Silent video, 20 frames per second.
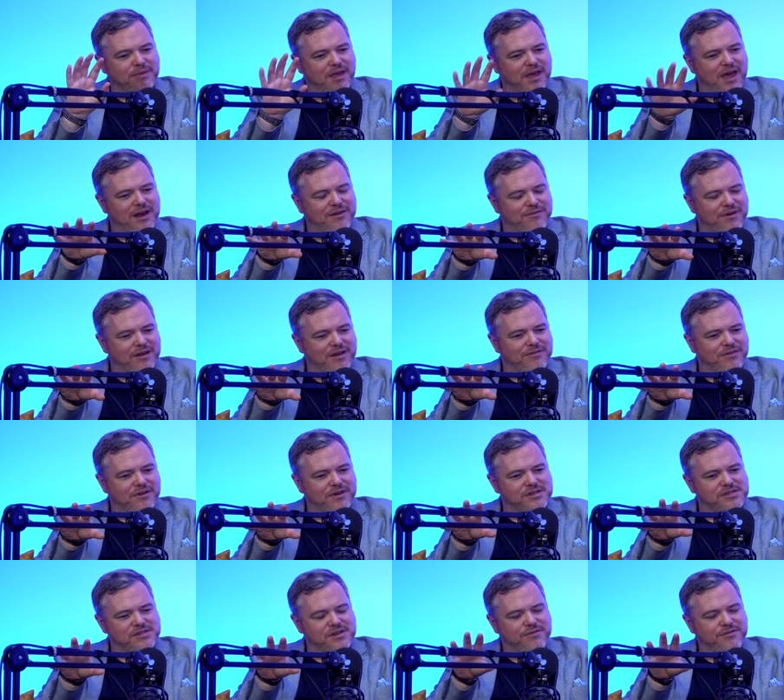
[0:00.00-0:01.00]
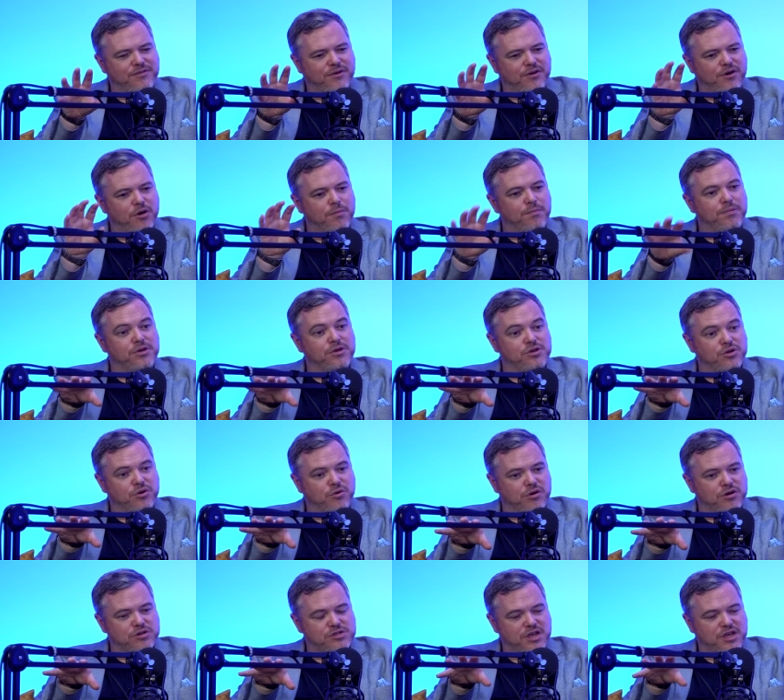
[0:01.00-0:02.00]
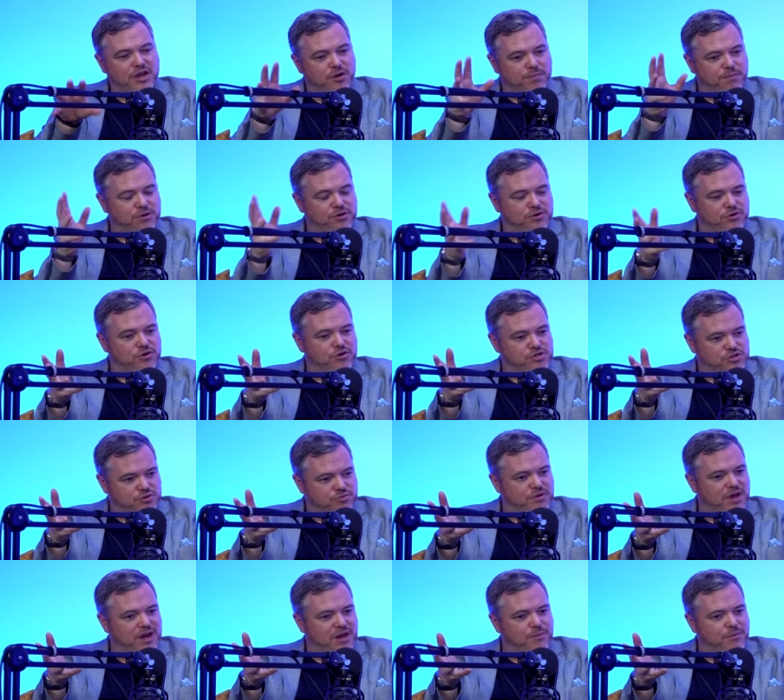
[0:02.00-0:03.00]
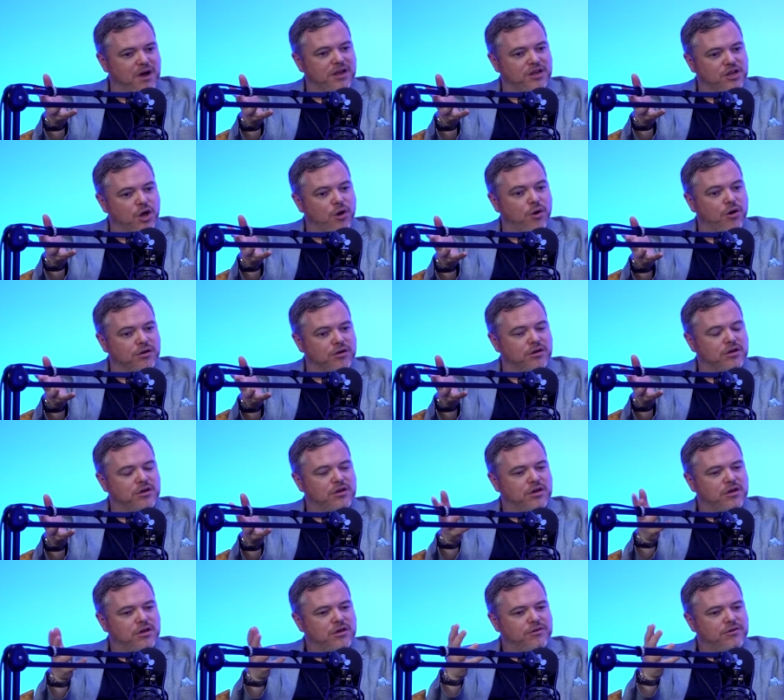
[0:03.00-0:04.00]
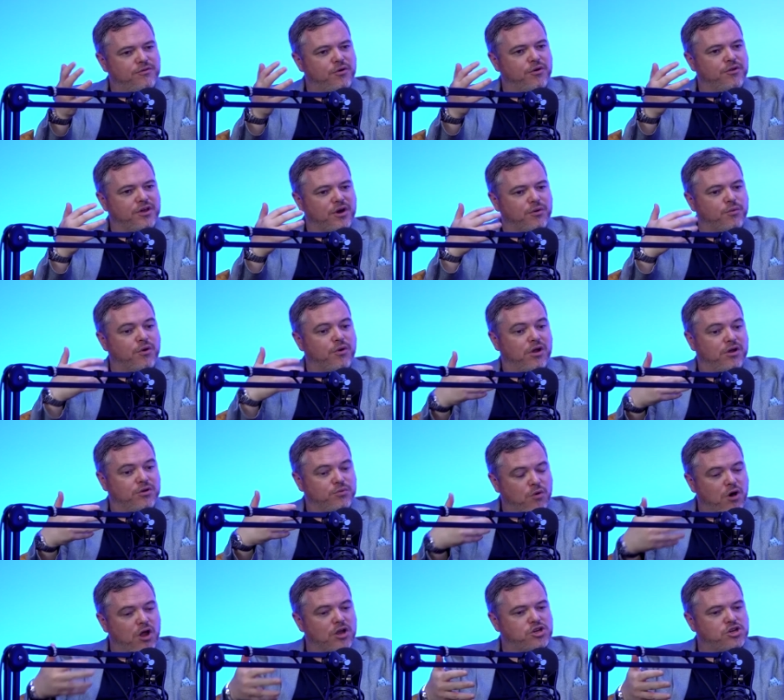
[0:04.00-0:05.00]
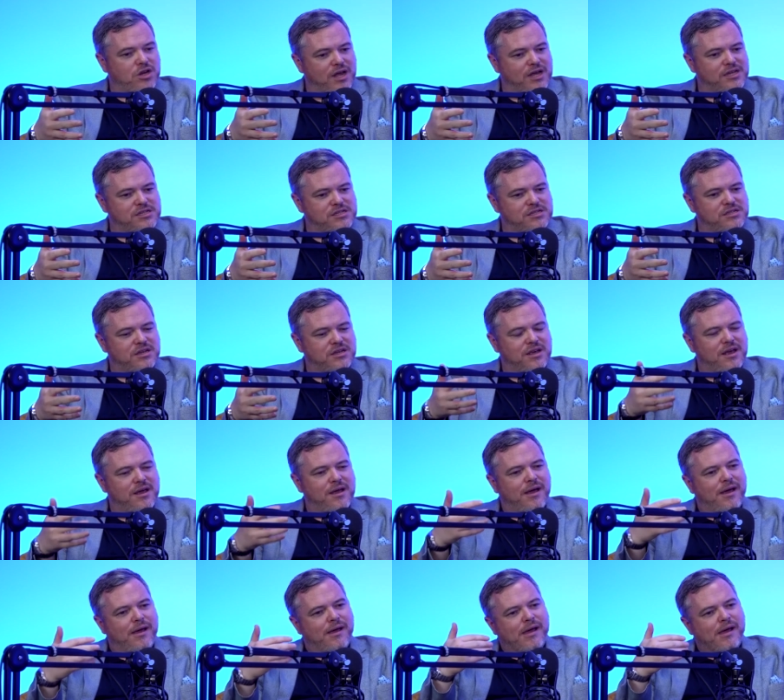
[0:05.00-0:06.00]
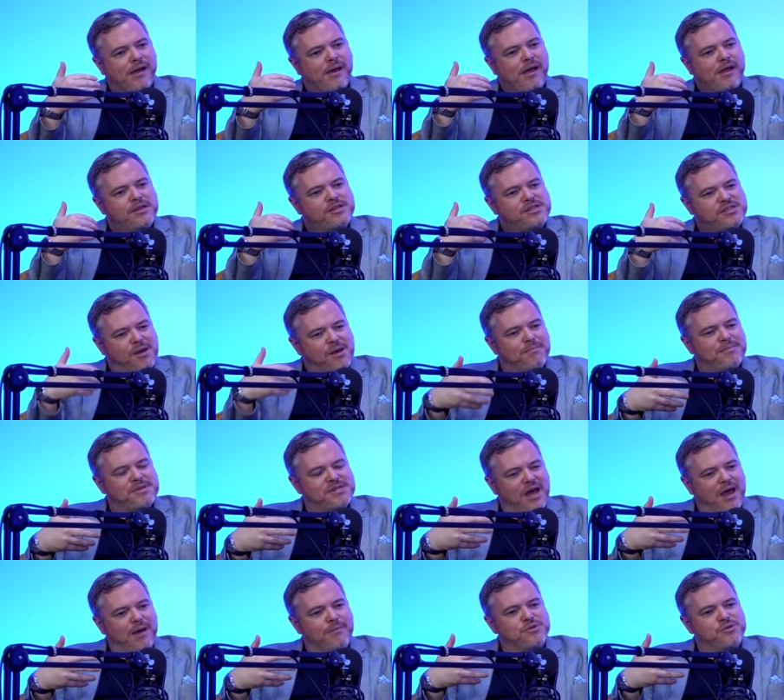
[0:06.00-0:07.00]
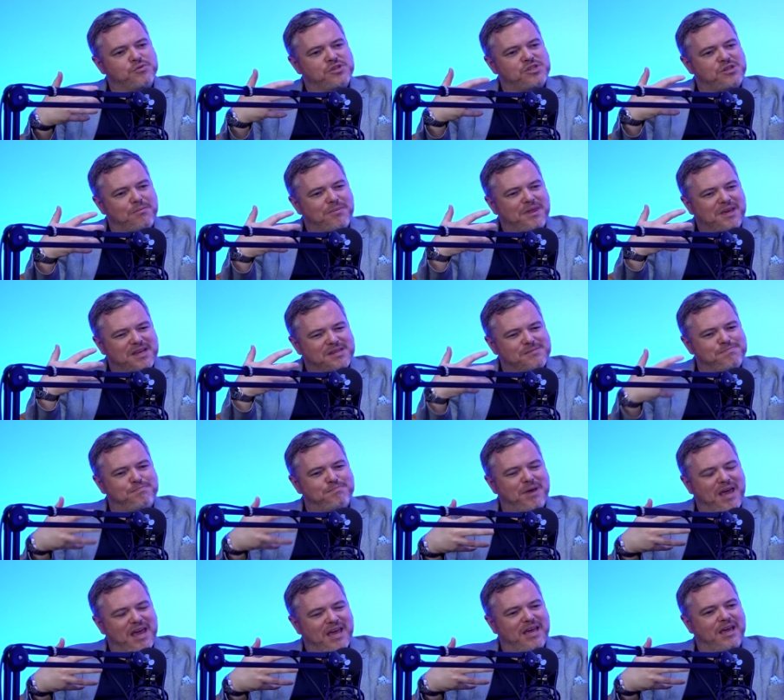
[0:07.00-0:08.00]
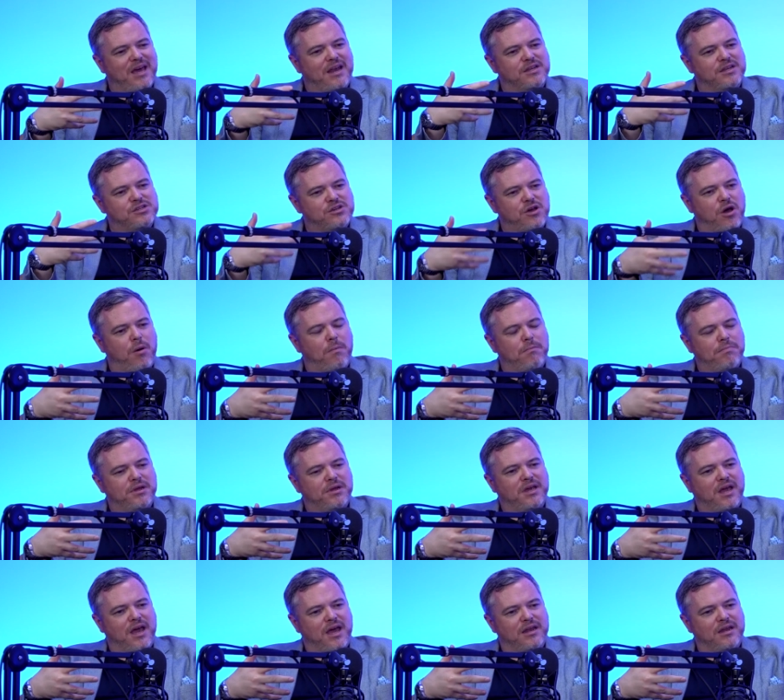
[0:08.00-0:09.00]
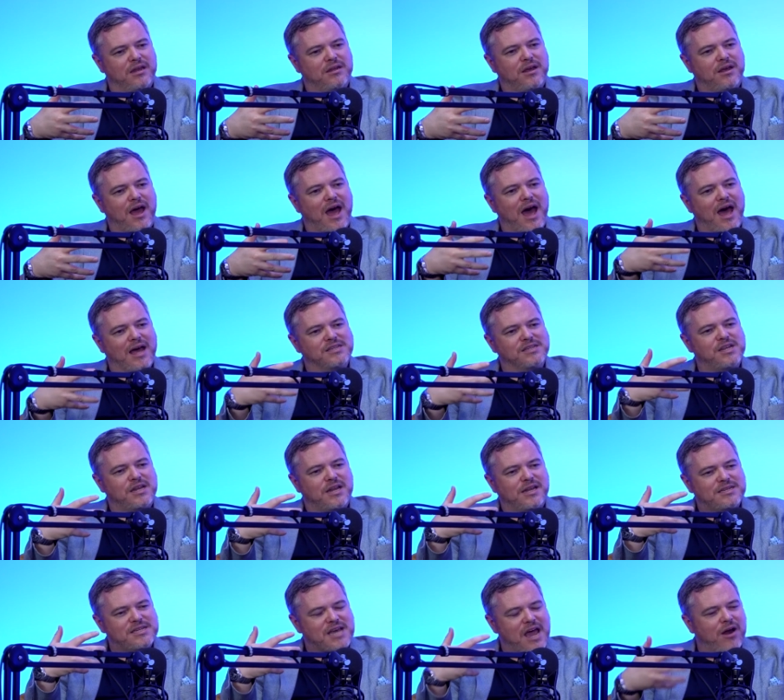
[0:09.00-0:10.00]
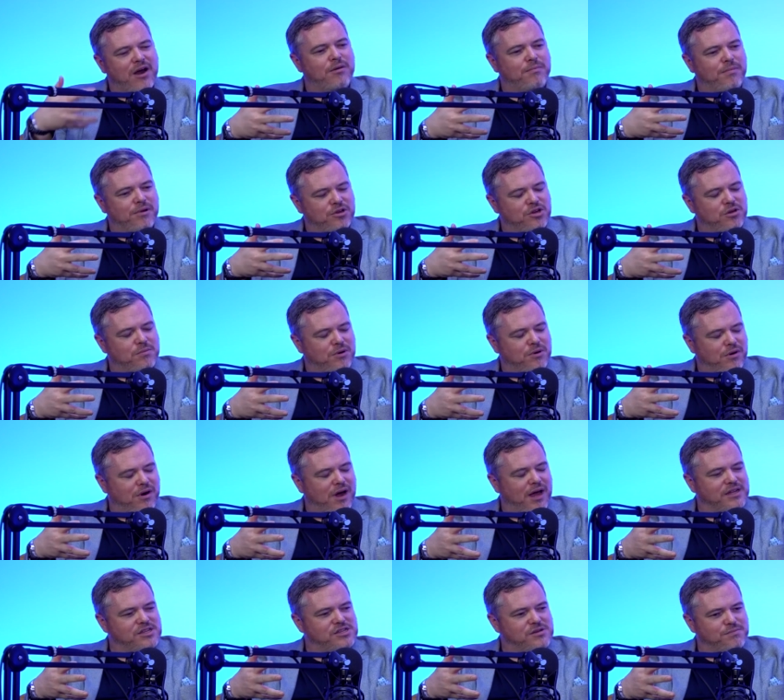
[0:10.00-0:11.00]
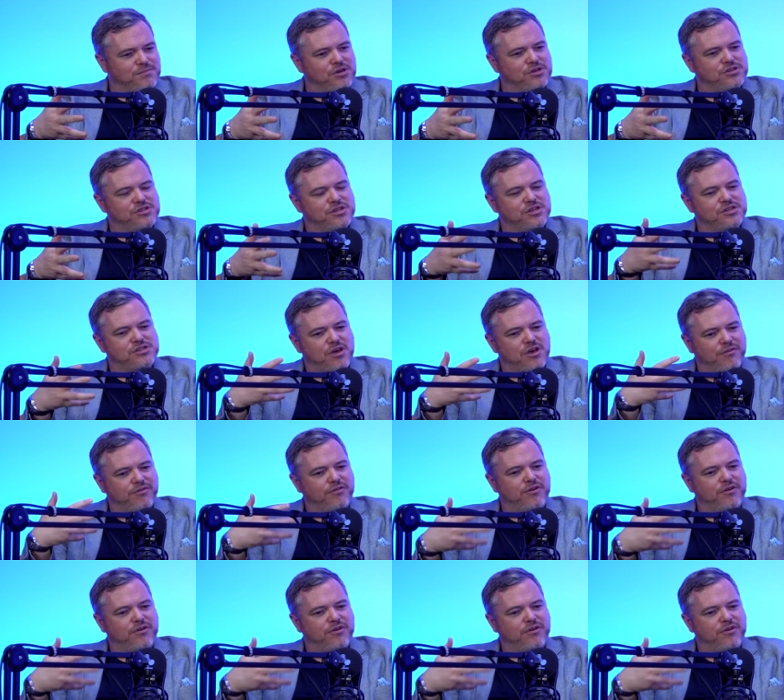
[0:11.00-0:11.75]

head of advocacy for Open Doors, and Open Doors are really well known for their World Watch List. Sometimes with something as big and as complicated as terrible human rights abuses of